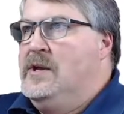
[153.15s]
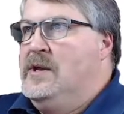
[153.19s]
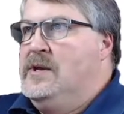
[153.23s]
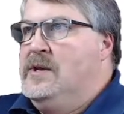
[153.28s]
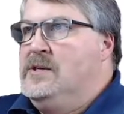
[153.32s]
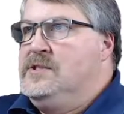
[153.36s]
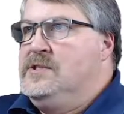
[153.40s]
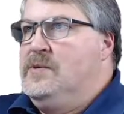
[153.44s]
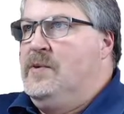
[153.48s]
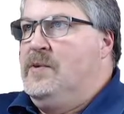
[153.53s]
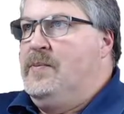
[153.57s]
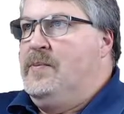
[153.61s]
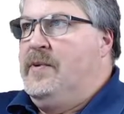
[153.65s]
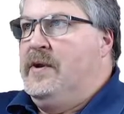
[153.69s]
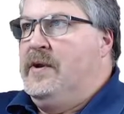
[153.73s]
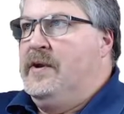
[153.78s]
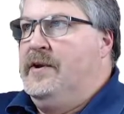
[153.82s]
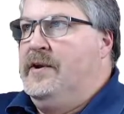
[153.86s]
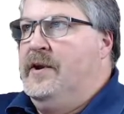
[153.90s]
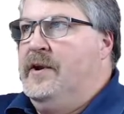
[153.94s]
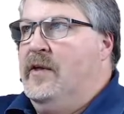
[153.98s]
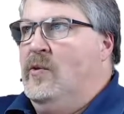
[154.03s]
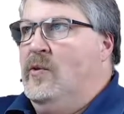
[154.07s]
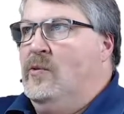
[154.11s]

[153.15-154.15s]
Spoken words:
So let me pick another one.